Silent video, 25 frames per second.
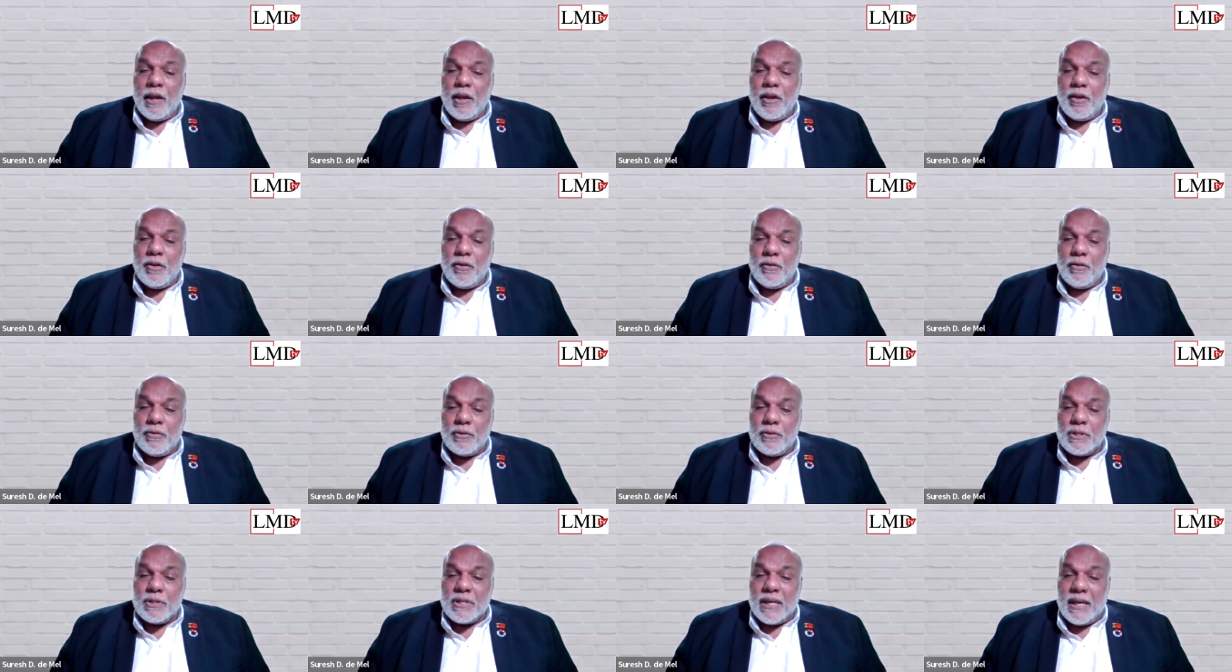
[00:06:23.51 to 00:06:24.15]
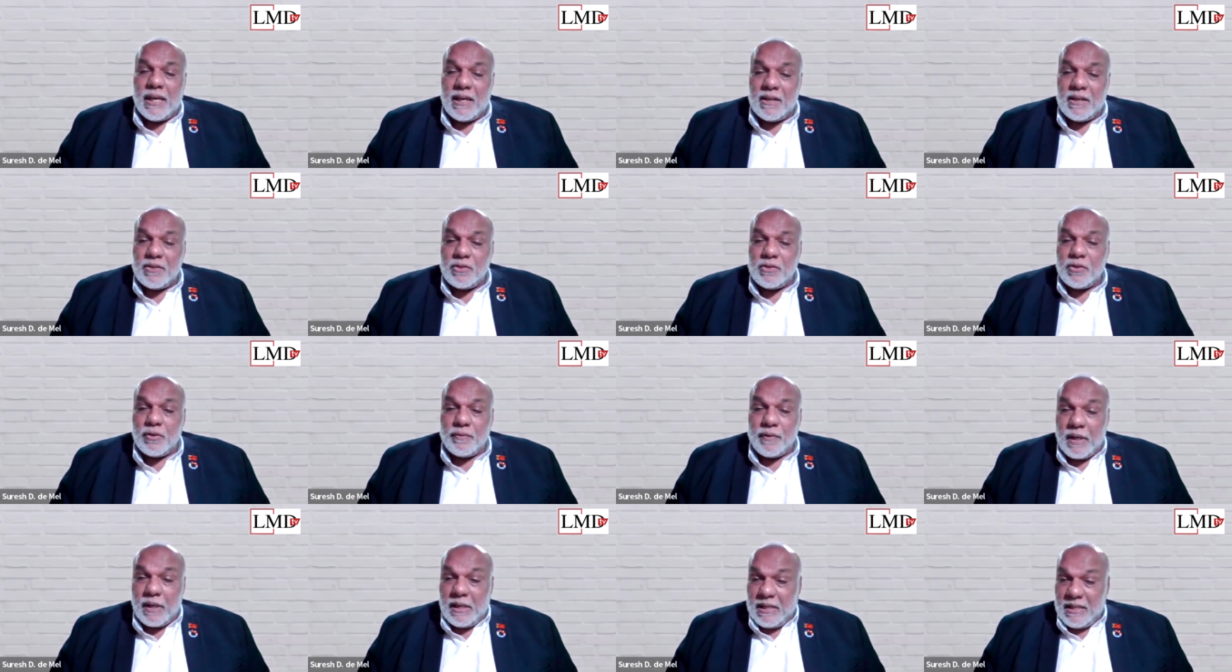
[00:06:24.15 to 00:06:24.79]
you know, change
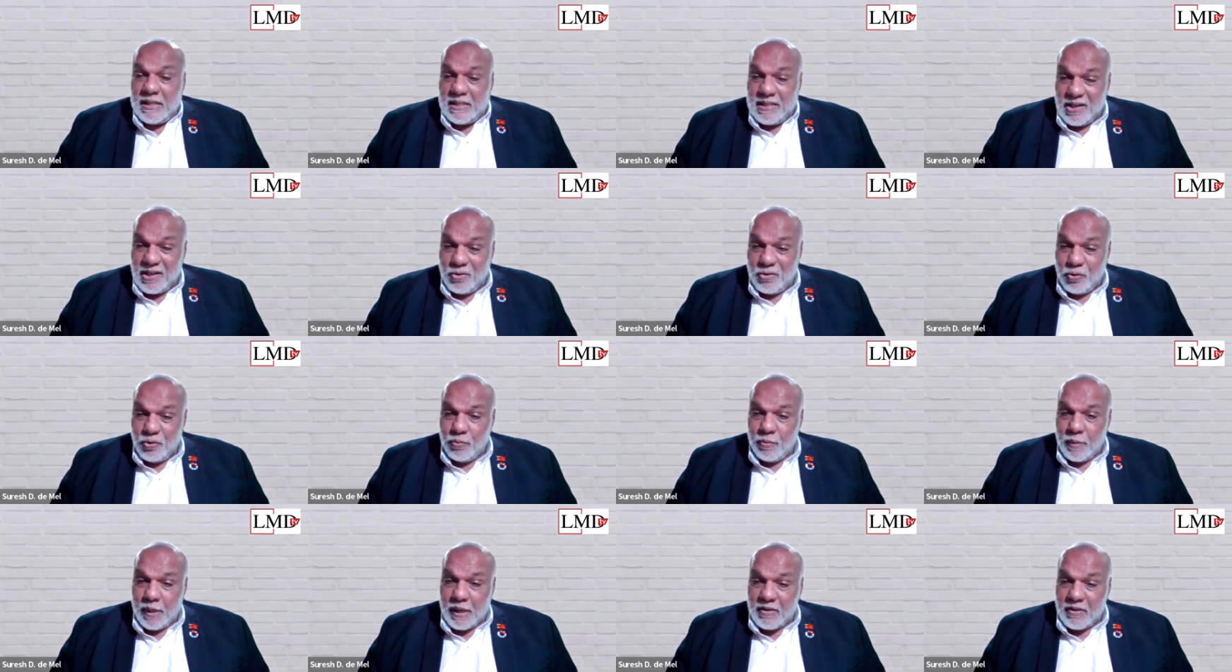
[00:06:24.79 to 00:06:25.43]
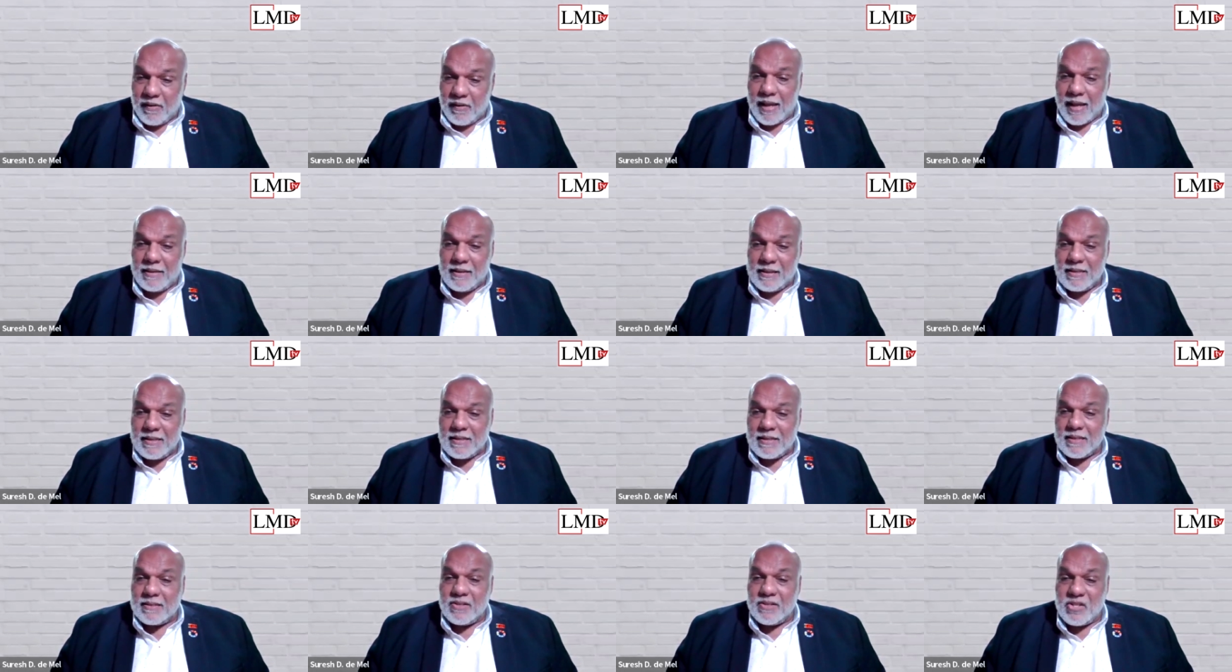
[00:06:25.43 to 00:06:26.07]
of consumer
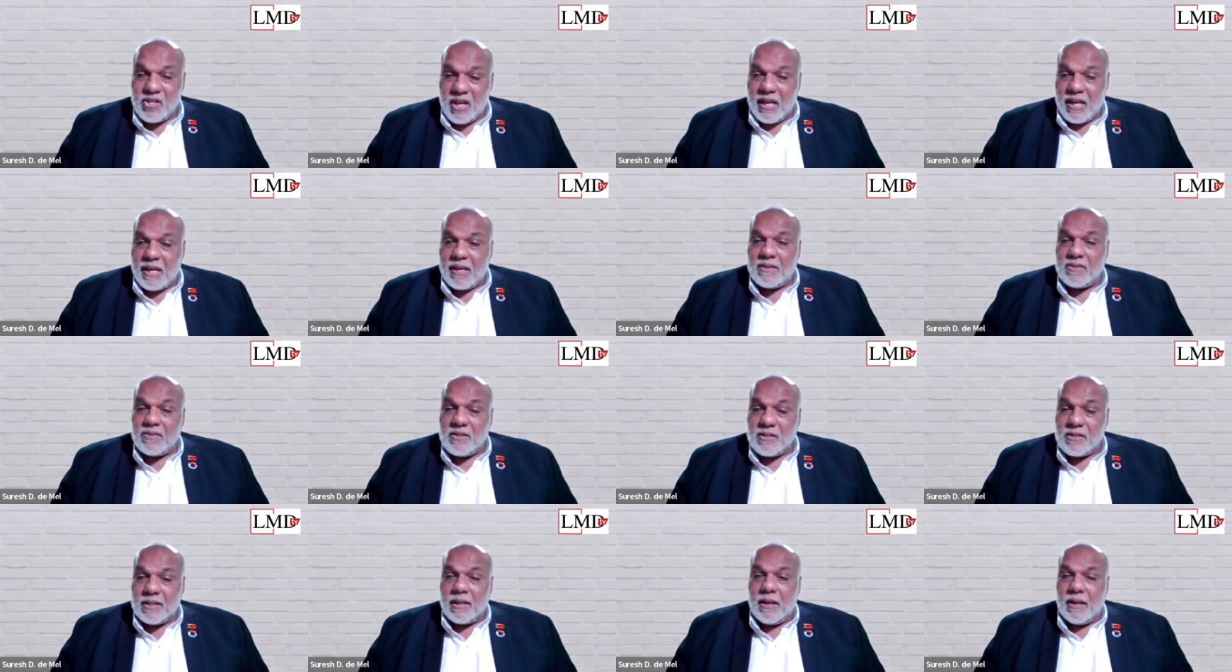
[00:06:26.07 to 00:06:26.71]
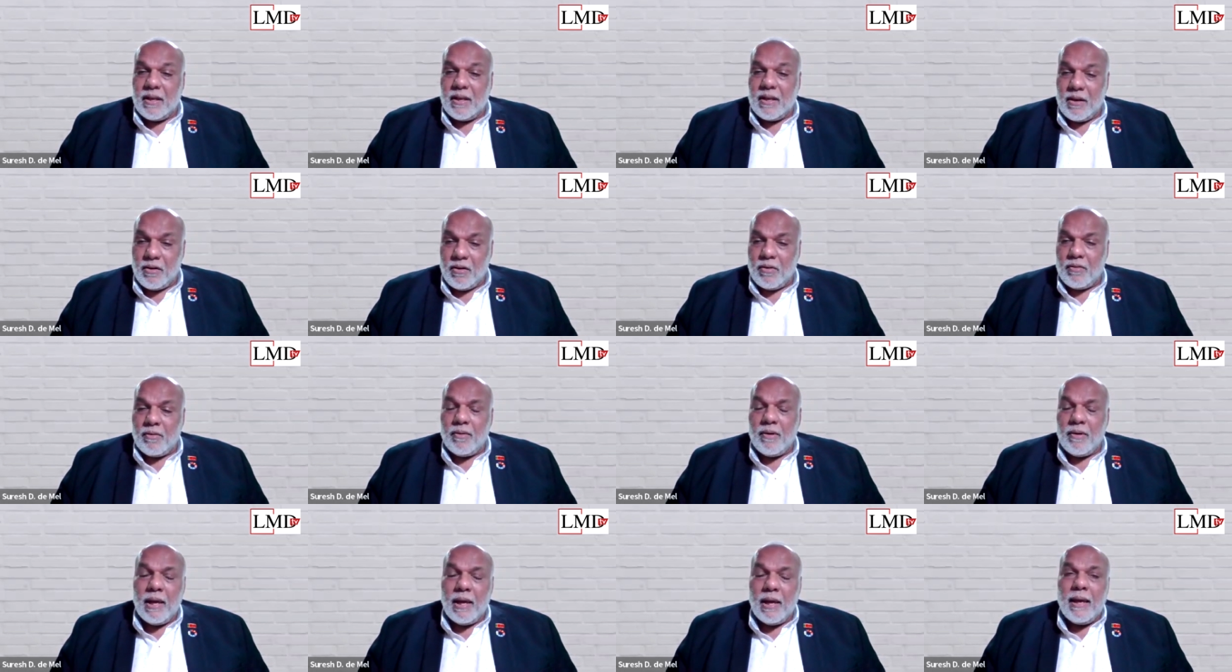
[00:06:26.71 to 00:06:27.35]
trends changed, you
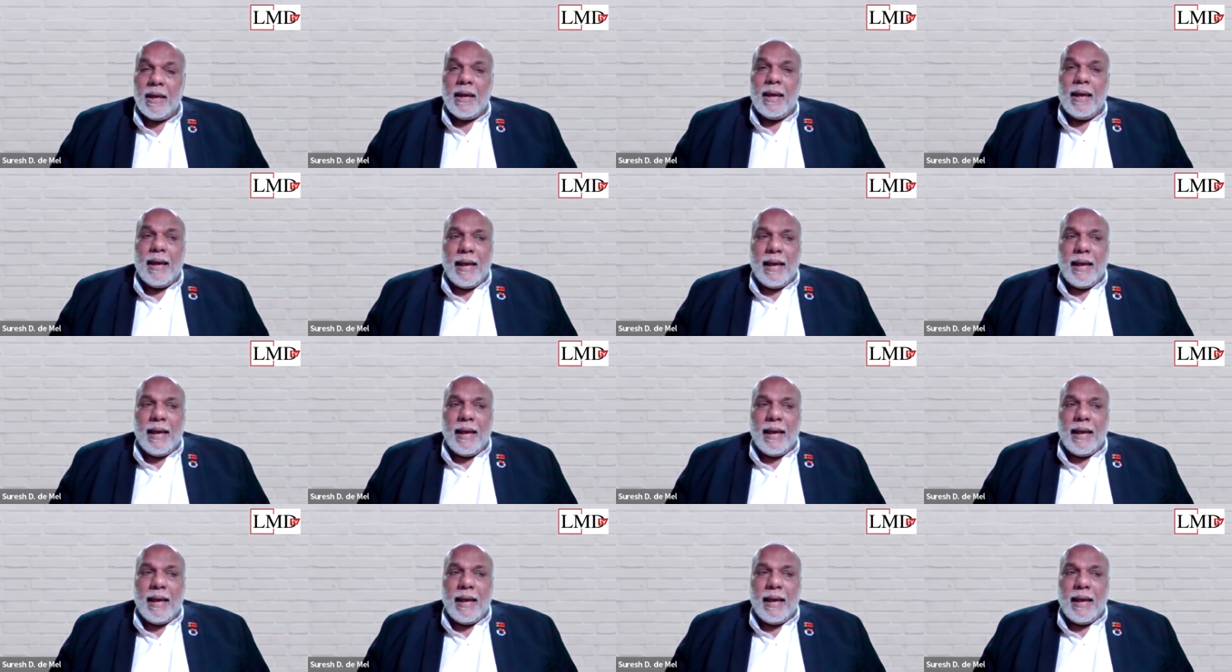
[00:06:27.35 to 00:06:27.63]
know.